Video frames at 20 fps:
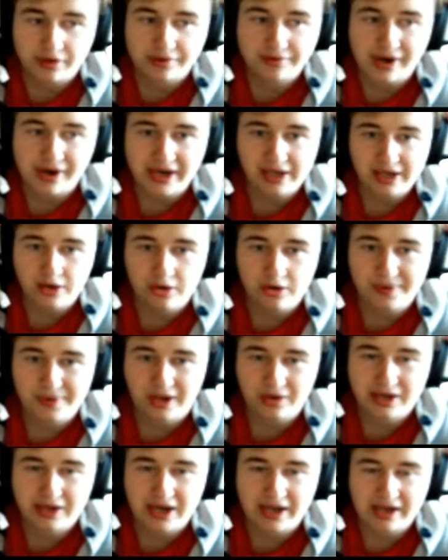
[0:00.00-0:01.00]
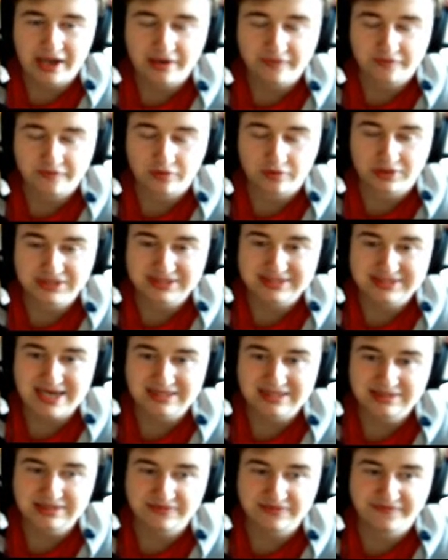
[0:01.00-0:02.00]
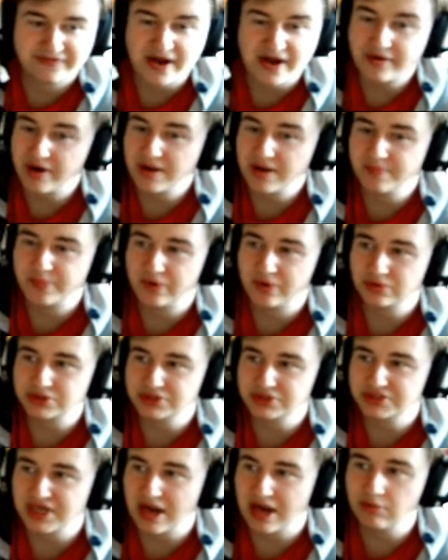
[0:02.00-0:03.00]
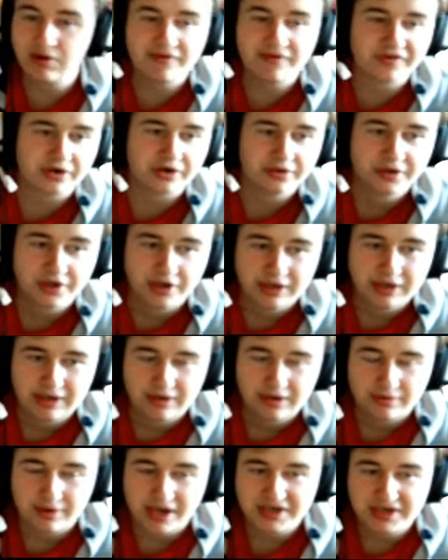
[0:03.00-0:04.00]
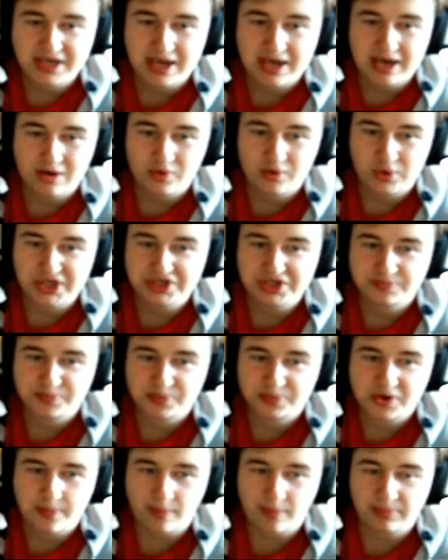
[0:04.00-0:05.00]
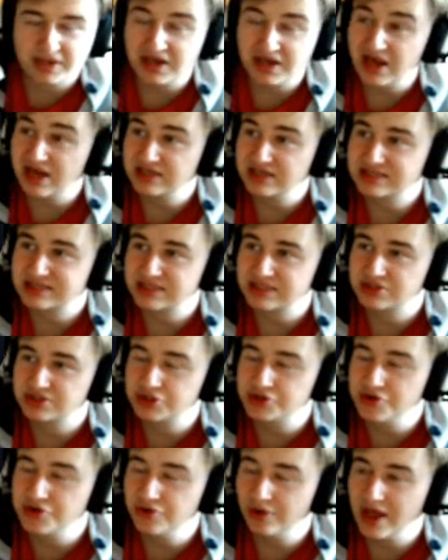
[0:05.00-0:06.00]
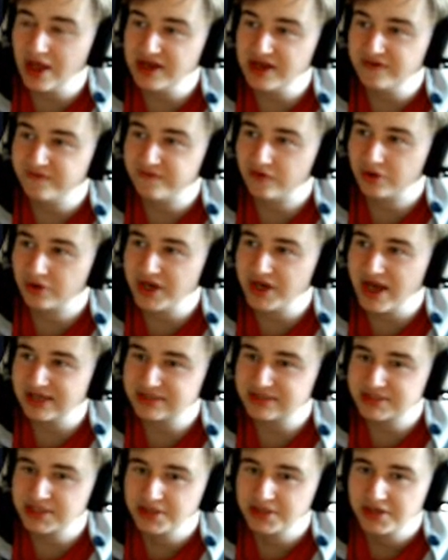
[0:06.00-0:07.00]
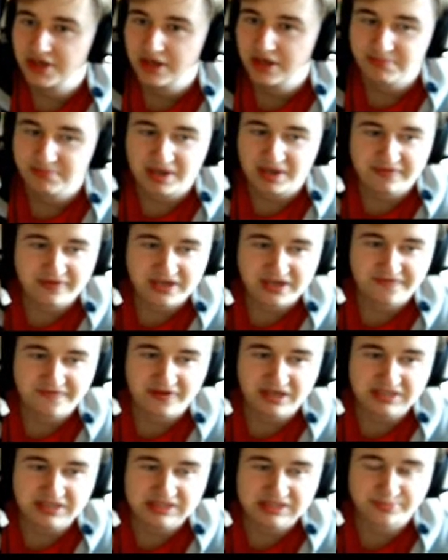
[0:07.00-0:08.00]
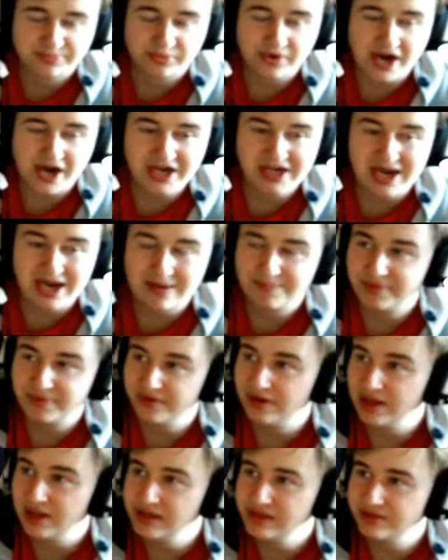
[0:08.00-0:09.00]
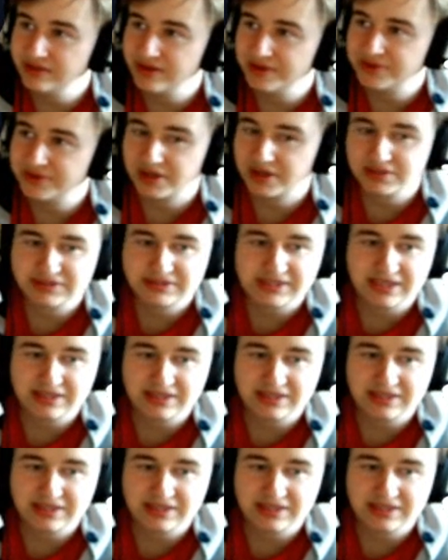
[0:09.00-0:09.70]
Reilly Opelka, and of course that's very important. However, right now it probably is too late for that. Medvedev is break up in the third set,